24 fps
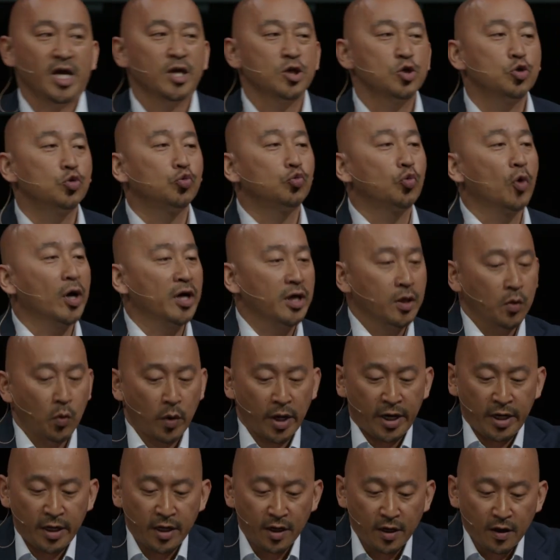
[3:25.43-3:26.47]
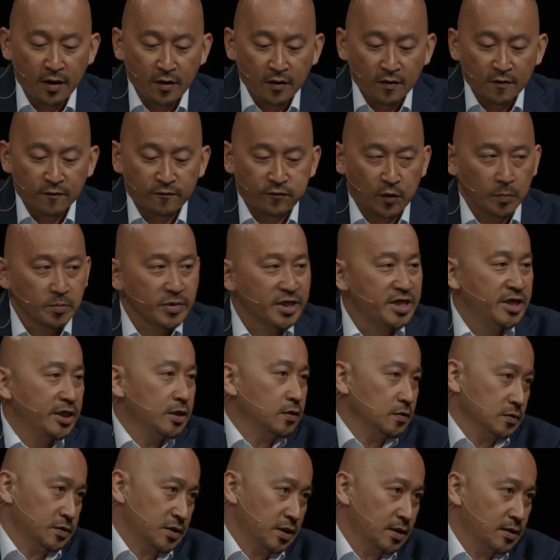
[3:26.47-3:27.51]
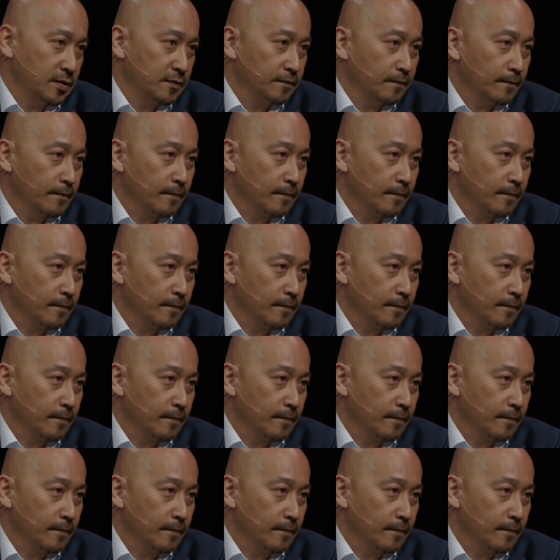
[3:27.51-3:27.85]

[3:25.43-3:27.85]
Can you run away from guilt?